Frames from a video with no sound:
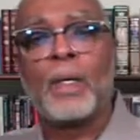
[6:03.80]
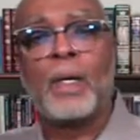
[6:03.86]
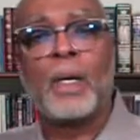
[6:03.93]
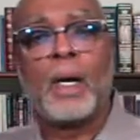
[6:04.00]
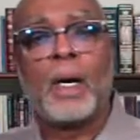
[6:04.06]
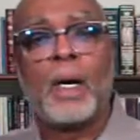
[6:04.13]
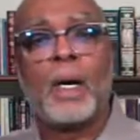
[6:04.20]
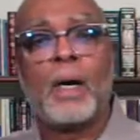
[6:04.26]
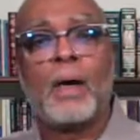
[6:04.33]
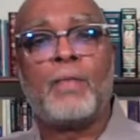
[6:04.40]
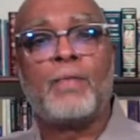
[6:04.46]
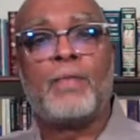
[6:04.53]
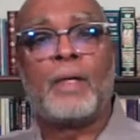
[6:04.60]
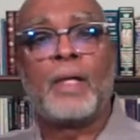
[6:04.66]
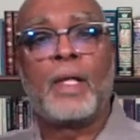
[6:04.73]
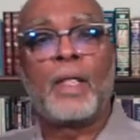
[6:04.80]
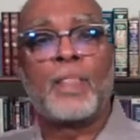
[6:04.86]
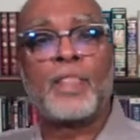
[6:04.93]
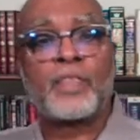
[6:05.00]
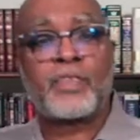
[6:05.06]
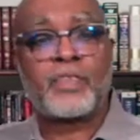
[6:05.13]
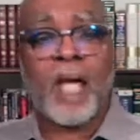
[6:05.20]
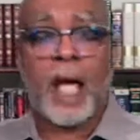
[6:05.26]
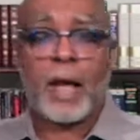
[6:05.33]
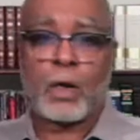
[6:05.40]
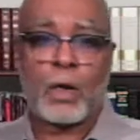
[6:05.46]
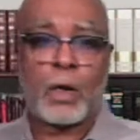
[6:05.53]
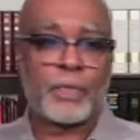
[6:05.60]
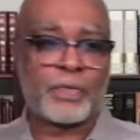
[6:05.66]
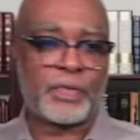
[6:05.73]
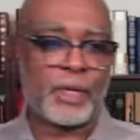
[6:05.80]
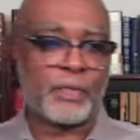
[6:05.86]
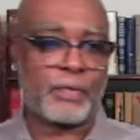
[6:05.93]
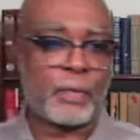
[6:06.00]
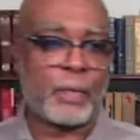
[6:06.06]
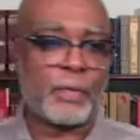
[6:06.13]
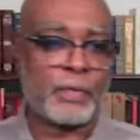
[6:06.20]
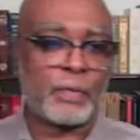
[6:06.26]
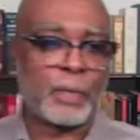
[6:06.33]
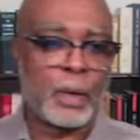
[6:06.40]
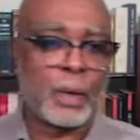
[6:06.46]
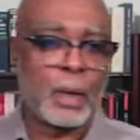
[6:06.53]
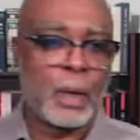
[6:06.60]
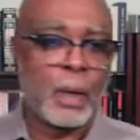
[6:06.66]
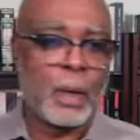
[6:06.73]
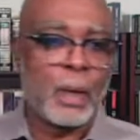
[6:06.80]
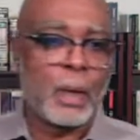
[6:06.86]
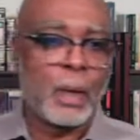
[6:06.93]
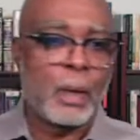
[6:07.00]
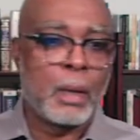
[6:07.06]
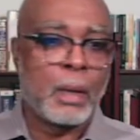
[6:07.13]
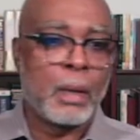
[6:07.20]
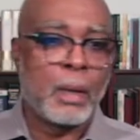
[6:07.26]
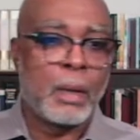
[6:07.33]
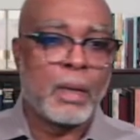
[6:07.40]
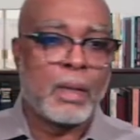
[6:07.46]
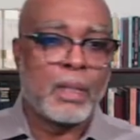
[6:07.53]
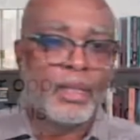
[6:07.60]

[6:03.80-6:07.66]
of the Stockholm Syndrome. The